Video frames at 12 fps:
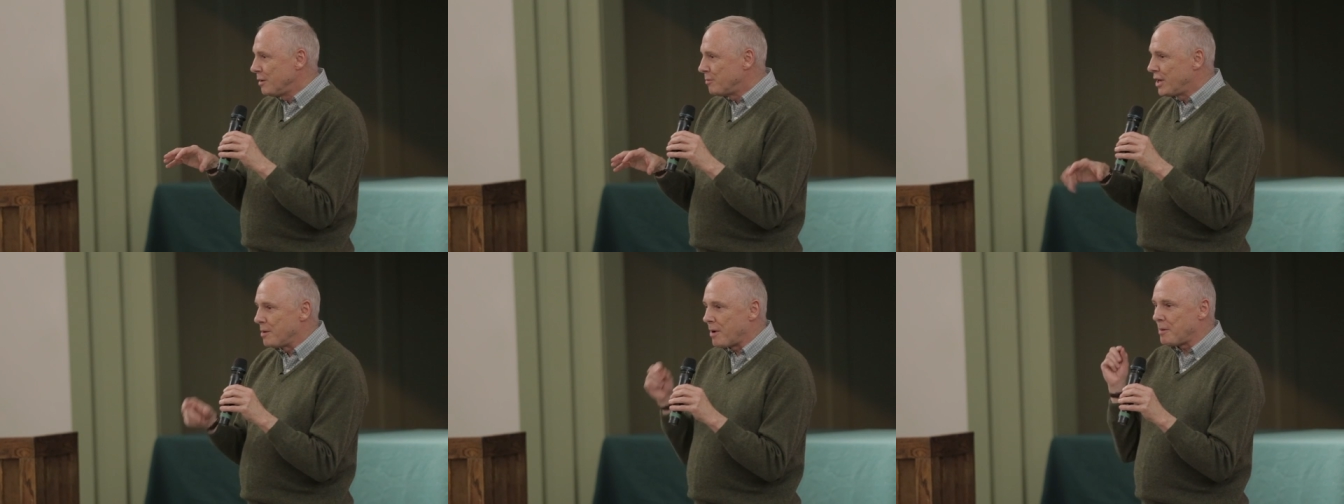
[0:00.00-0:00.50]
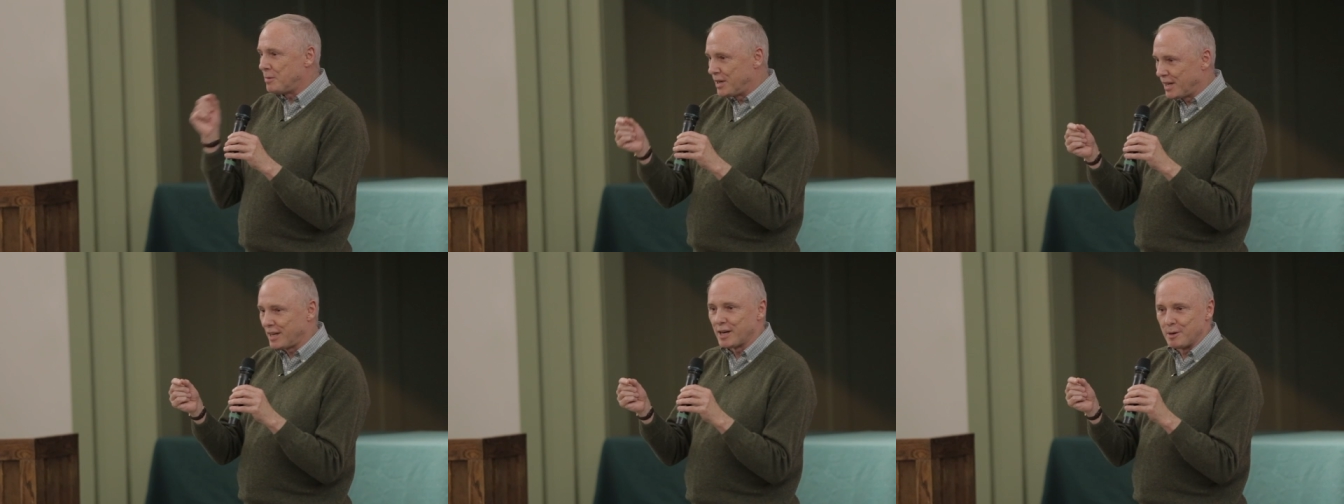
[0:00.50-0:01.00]
but he might be
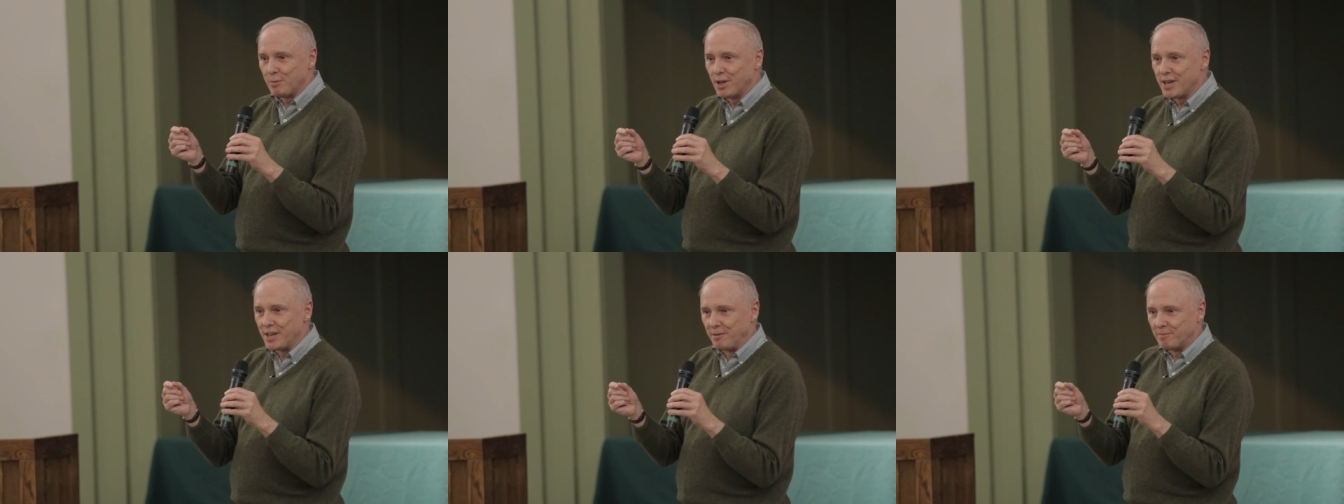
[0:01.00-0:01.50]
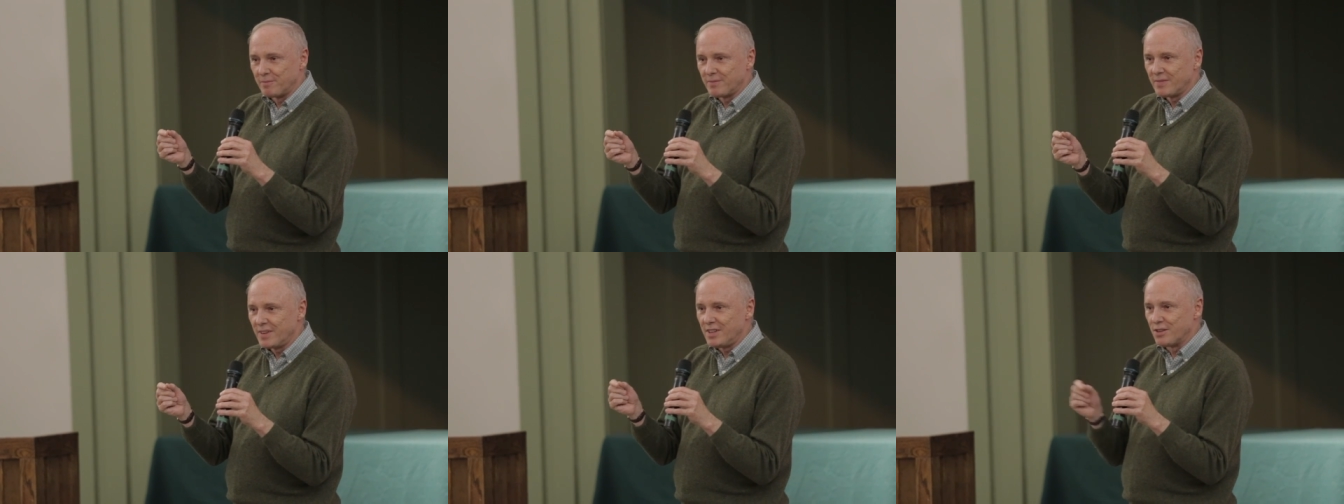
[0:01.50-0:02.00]
getting on a plane
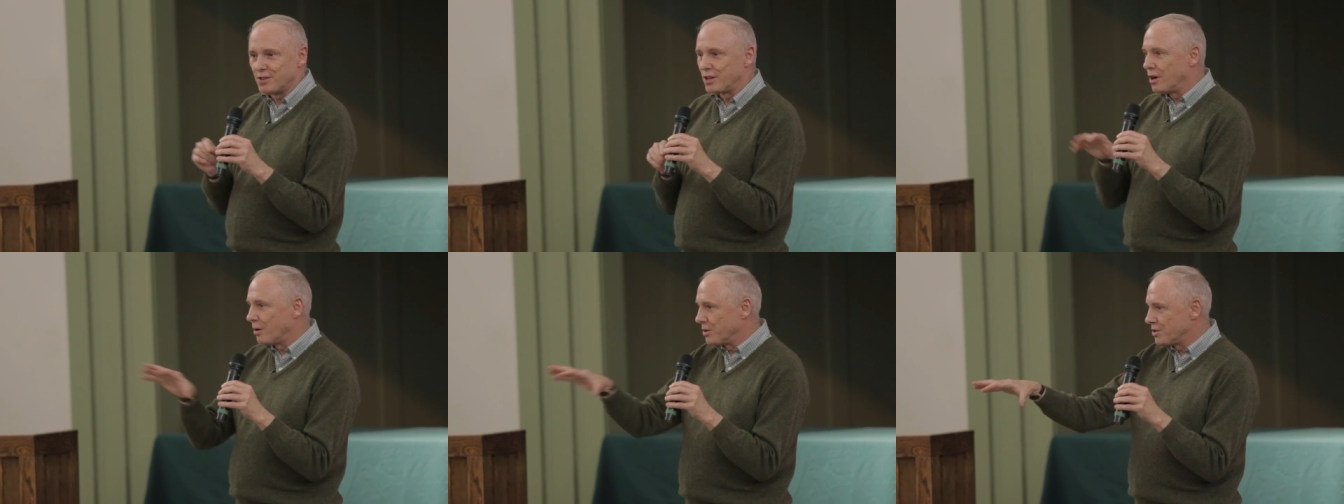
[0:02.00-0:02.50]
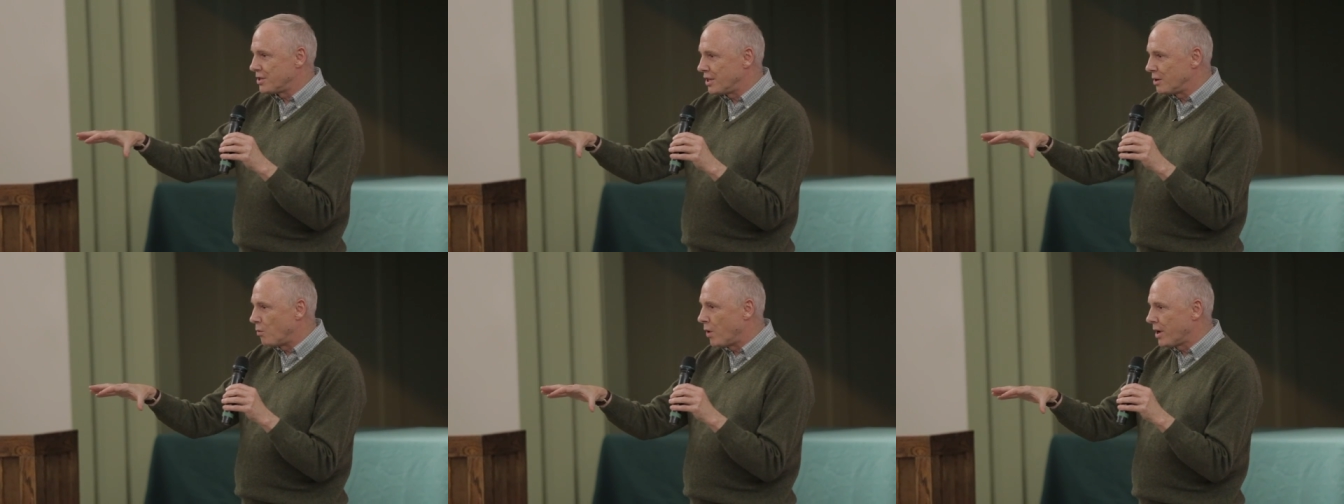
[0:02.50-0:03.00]
you know, to go and
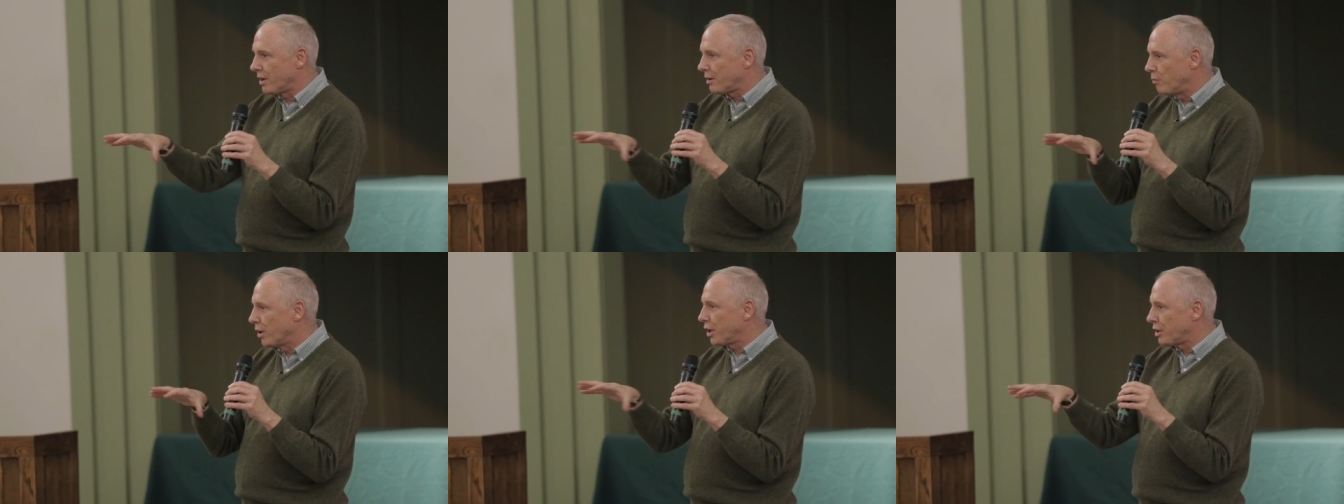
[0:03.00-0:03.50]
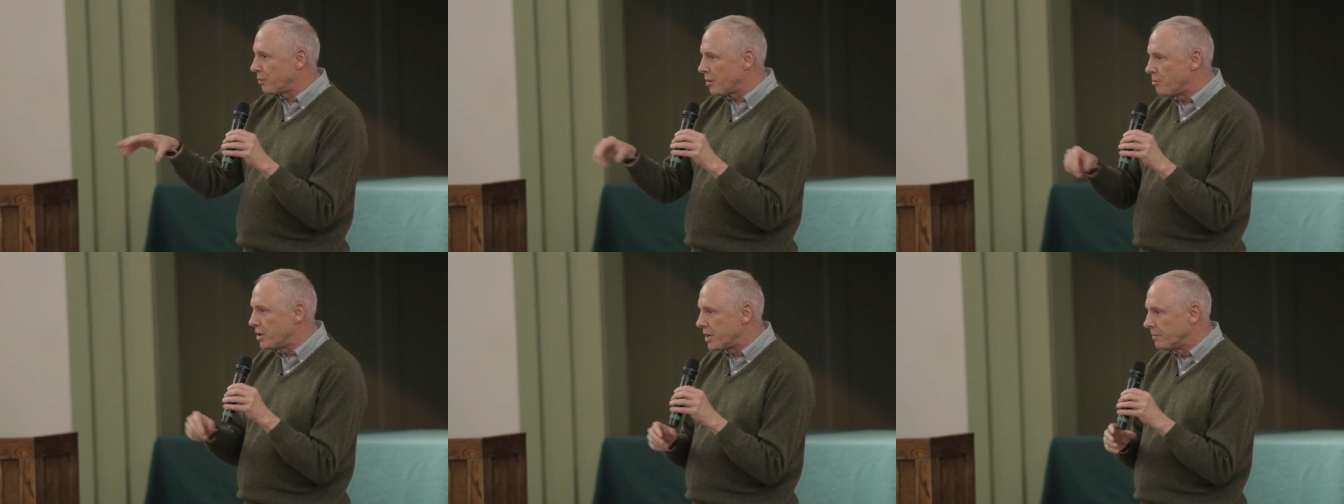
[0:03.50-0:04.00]
see where, where can we
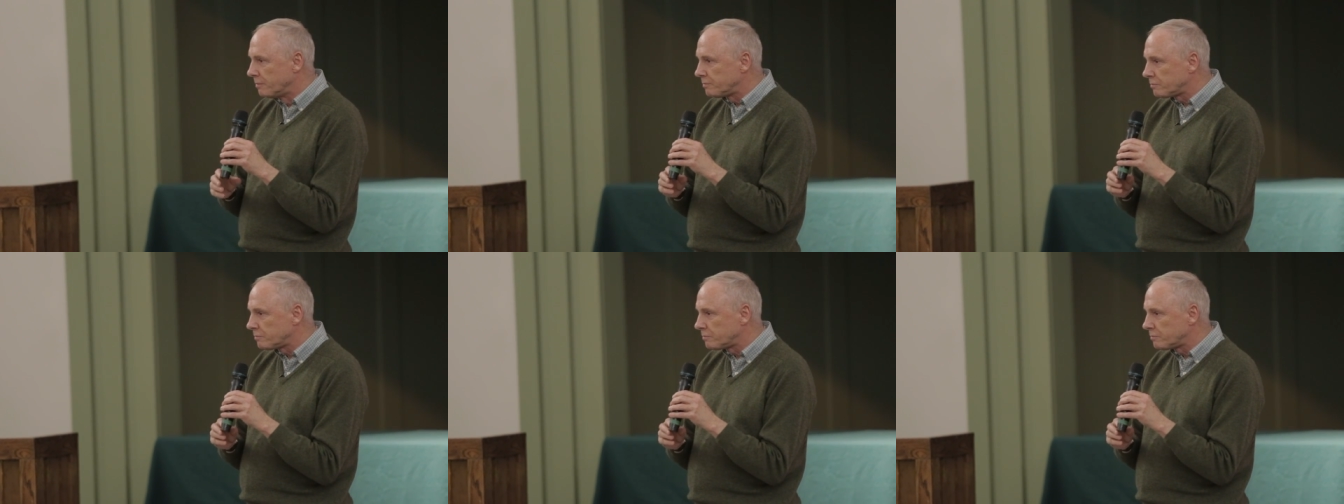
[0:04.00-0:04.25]
be.